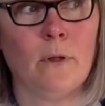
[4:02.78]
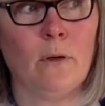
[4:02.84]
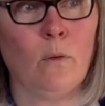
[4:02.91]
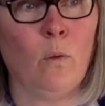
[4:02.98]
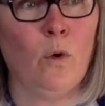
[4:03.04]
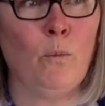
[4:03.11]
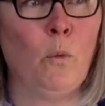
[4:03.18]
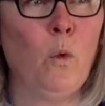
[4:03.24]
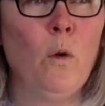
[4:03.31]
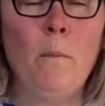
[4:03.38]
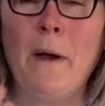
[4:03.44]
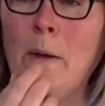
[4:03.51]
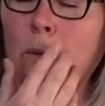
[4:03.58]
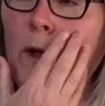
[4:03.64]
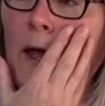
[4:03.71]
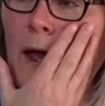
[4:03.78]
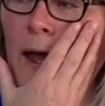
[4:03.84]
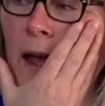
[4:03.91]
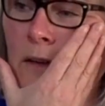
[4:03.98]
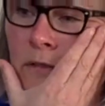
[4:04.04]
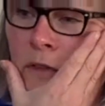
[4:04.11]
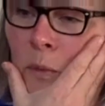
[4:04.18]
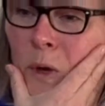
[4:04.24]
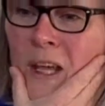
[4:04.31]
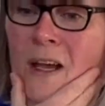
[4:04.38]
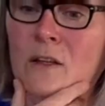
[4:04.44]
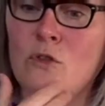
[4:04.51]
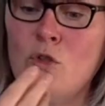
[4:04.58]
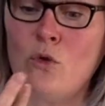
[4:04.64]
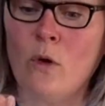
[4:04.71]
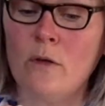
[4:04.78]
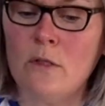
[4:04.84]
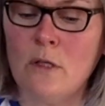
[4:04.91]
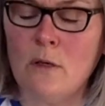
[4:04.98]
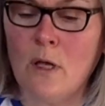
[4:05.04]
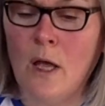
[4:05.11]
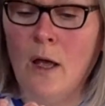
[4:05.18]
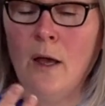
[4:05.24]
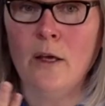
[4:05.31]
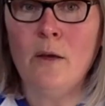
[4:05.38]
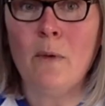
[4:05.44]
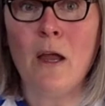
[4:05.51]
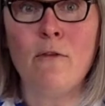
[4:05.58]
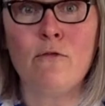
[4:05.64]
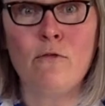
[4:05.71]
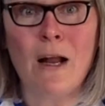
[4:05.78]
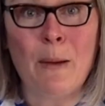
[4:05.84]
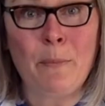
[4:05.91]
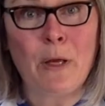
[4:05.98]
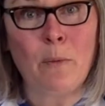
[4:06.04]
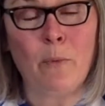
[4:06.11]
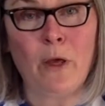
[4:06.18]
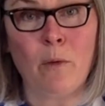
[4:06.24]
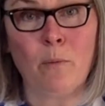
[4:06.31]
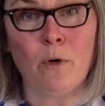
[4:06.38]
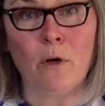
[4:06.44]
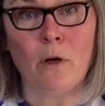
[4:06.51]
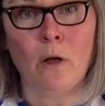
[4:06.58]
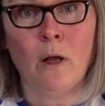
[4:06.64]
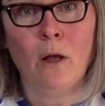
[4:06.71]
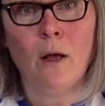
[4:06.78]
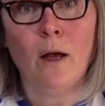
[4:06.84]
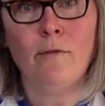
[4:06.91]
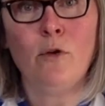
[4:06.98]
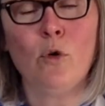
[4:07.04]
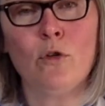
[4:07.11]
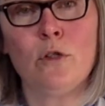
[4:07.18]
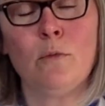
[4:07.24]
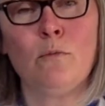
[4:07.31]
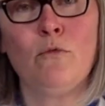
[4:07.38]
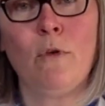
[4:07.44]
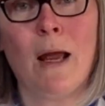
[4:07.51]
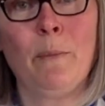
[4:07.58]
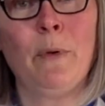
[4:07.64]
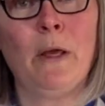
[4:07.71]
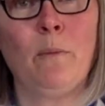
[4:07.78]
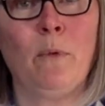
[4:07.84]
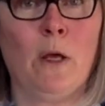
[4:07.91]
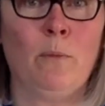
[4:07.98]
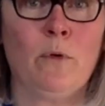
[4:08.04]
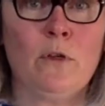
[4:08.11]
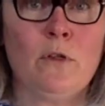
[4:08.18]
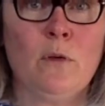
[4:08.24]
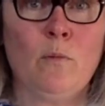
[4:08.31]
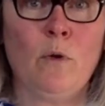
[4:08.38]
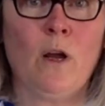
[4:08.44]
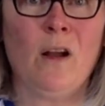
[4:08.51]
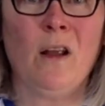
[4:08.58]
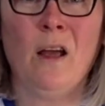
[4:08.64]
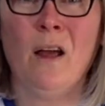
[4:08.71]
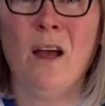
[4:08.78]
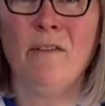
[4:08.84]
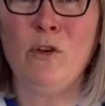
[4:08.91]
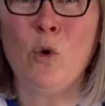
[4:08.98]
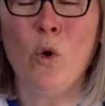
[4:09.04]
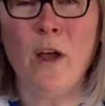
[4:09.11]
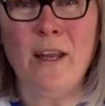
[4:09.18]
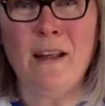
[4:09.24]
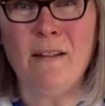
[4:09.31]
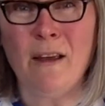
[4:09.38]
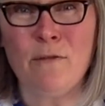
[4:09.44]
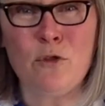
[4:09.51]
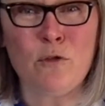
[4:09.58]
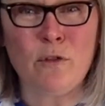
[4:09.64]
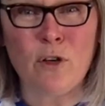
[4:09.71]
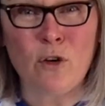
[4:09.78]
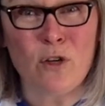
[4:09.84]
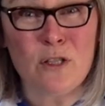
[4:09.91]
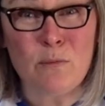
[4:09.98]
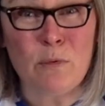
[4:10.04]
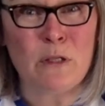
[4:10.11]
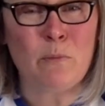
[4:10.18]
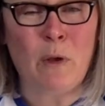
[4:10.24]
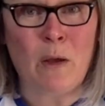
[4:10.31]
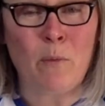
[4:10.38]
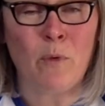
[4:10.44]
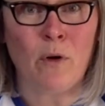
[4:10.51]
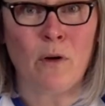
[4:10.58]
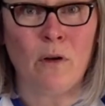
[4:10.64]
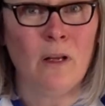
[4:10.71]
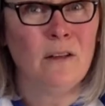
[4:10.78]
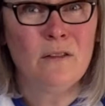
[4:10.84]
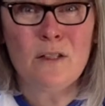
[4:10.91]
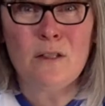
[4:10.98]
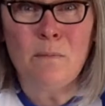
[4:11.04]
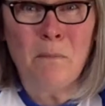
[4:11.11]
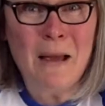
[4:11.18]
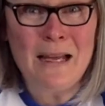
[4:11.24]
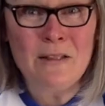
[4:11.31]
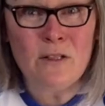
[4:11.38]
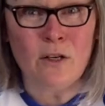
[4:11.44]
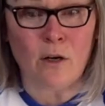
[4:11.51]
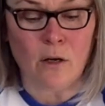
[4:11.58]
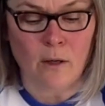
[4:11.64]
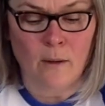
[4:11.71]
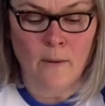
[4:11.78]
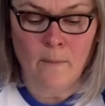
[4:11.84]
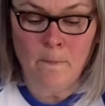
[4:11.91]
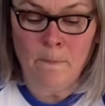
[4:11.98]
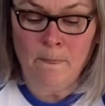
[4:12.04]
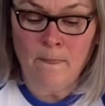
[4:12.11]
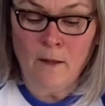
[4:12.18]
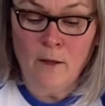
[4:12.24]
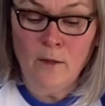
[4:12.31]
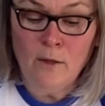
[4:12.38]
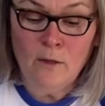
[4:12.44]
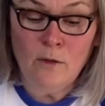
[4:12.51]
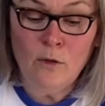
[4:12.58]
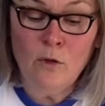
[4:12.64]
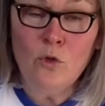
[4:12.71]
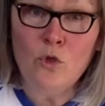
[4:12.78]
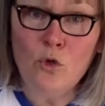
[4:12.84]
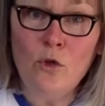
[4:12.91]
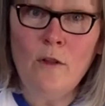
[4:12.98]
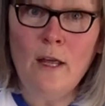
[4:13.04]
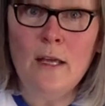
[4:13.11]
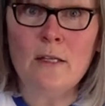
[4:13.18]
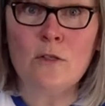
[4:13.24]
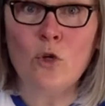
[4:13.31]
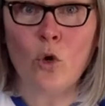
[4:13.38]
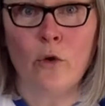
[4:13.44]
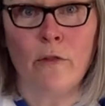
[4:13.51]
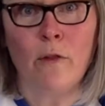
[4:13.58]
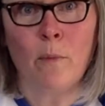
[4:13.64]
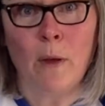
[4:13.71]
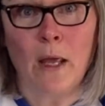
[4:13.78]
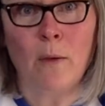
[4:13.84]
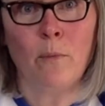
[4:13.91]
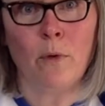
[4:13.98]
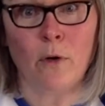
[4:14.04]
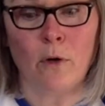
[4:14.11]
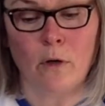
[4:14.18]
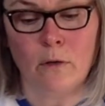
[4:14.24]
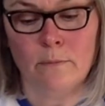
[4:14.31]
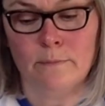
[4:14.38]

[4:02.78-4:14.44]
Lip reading: what might we have that we can't just go out to the, you might have wrapping paper. Have you got some wrapping paper somewhere? Have you got any leftover Christmas paper? Doesn't matter. Do this on the paper.